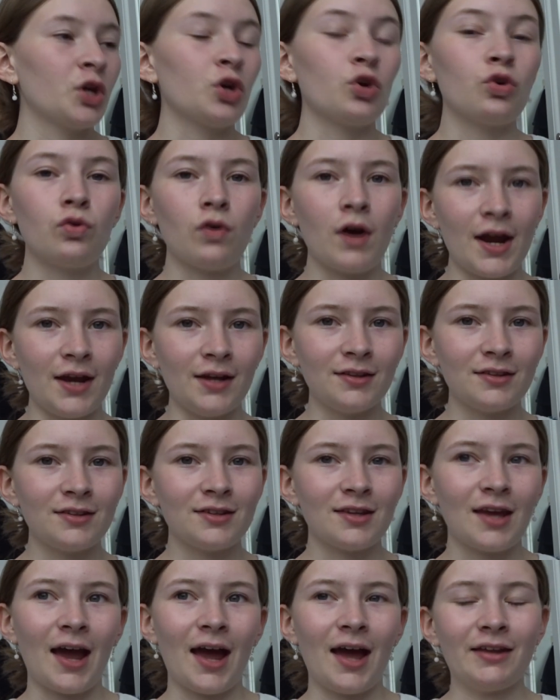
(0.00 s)
grades
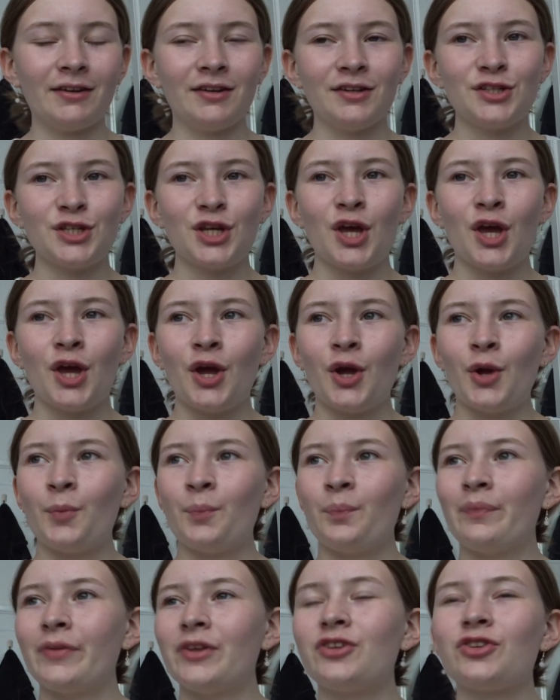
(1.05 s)
and
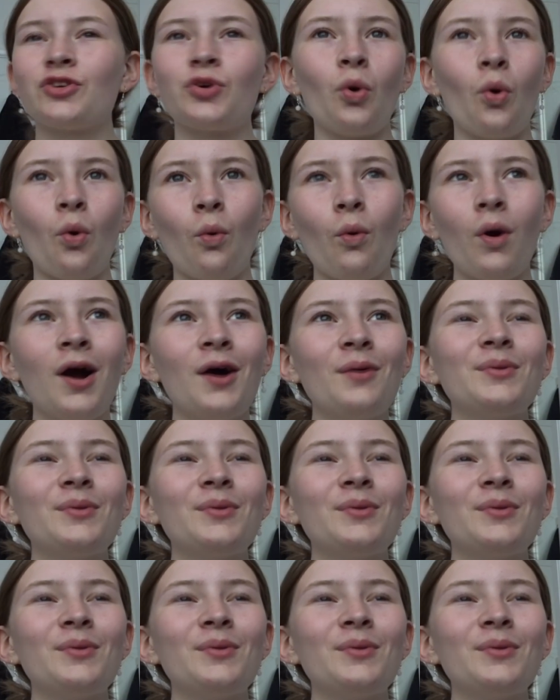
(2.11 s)
school,